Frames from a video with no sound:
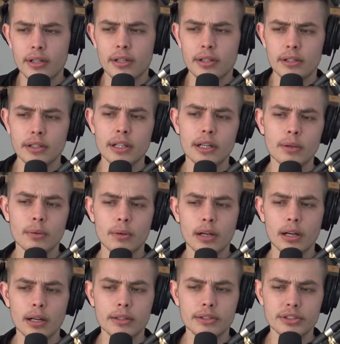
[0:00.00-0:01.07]
you know
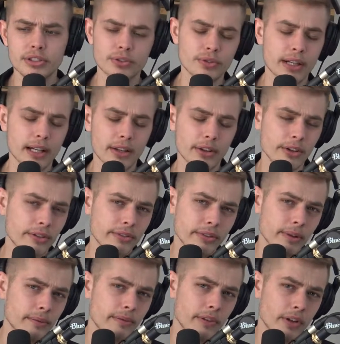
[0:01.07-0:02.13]
uh, just a regular
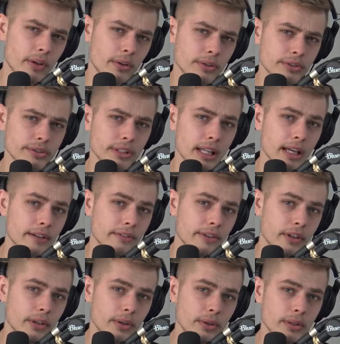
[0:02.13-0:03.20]
flip phone or slide
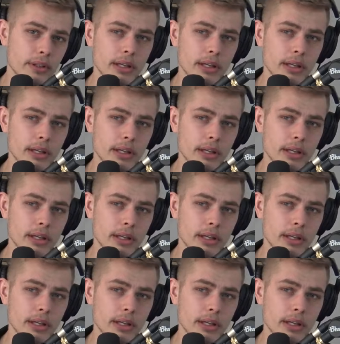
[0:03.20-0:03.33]
phone.